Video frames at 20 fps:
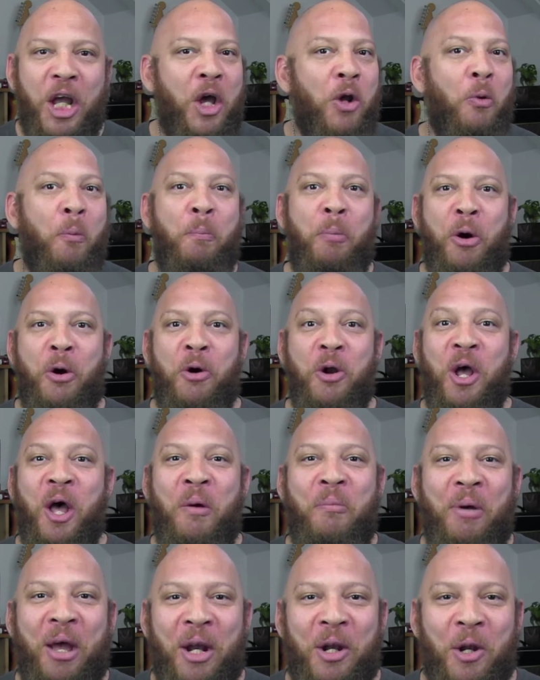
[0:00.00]
It'll burn
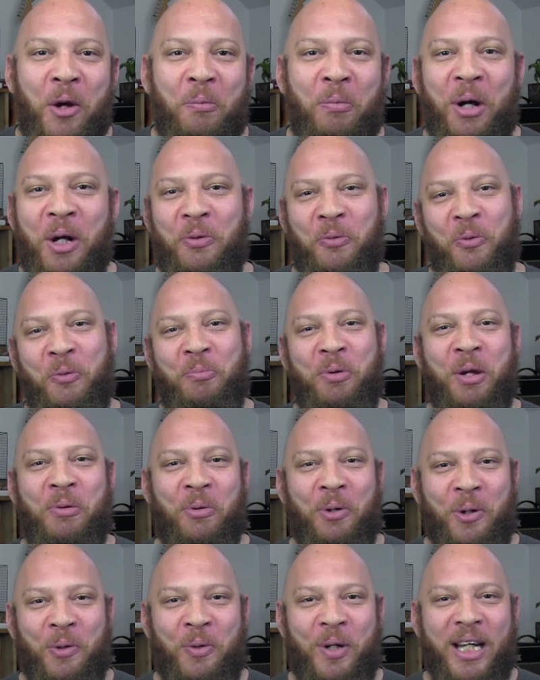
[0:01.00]
up and nobody will be
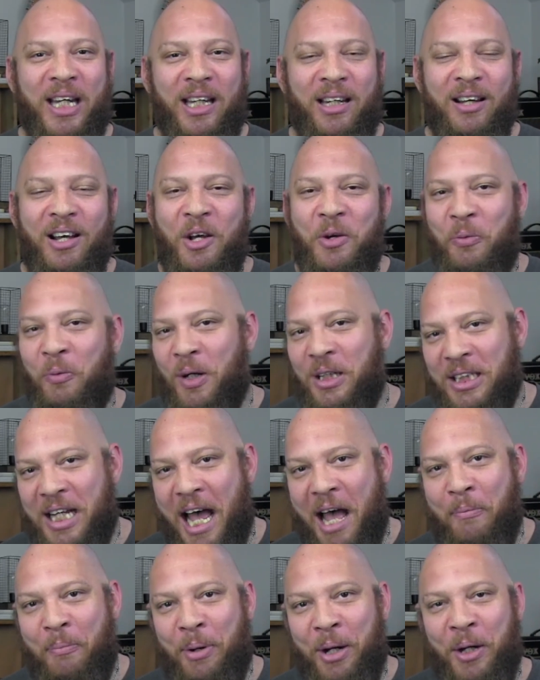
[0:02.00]
able to read what's
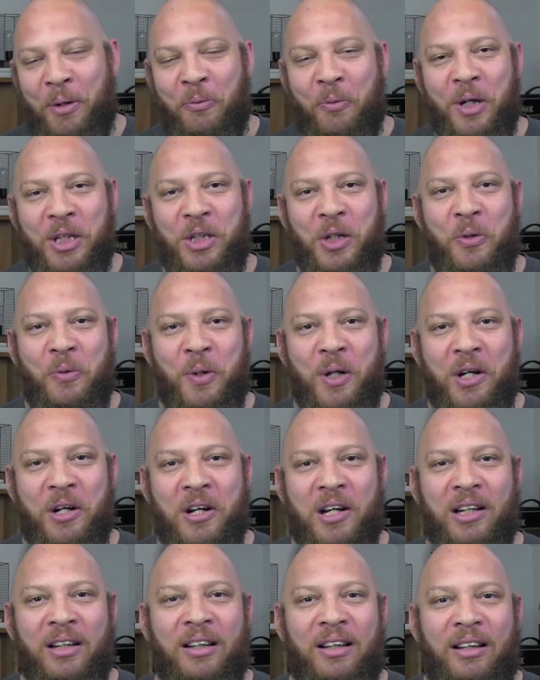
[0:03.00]
happening and what's going
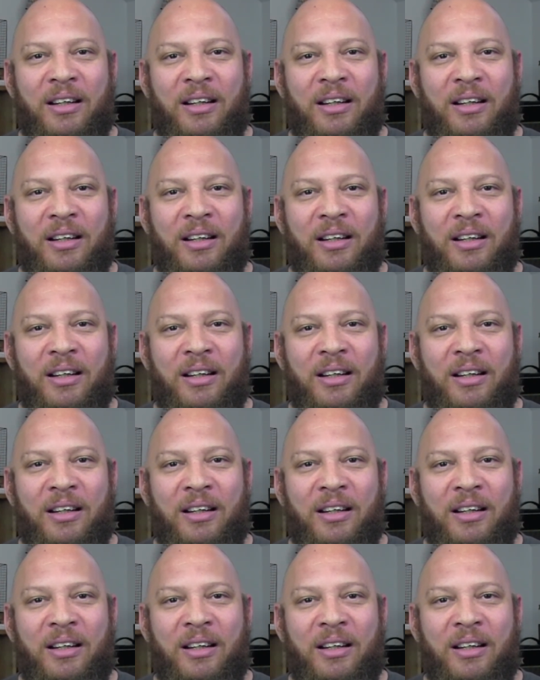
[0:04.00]
on.